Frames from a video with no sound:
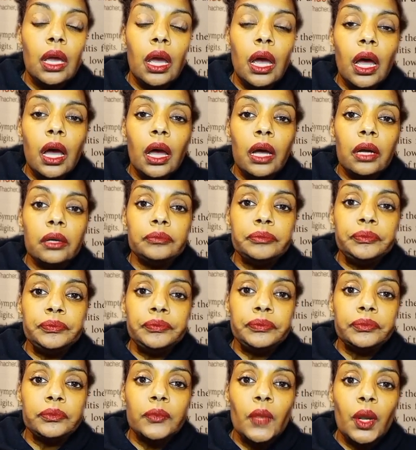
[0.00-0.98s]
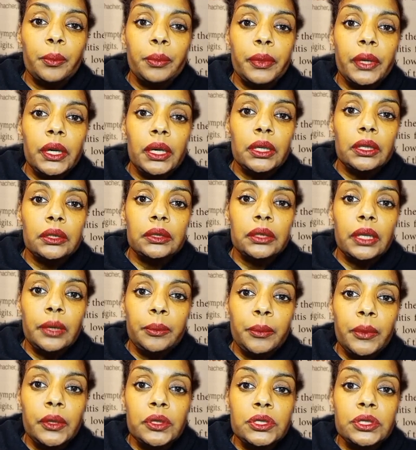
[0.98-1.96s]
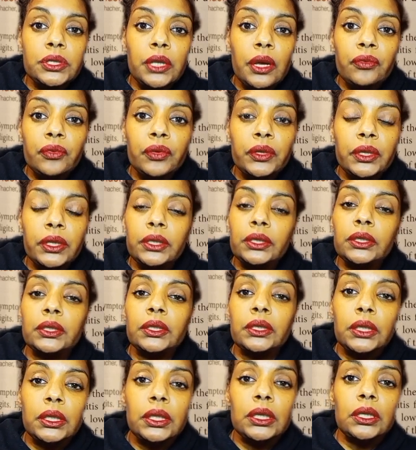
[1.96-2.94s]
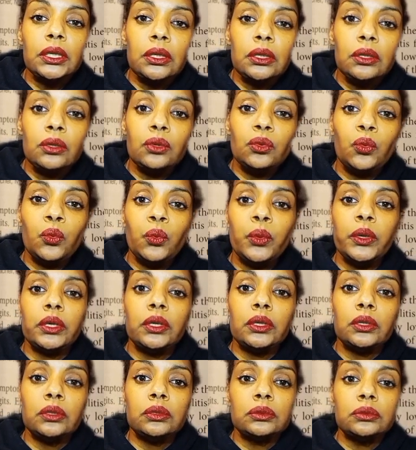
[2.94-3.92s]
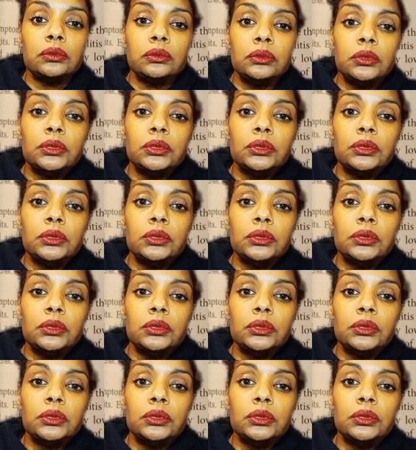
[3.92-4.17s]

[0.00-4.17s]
But they most definitely will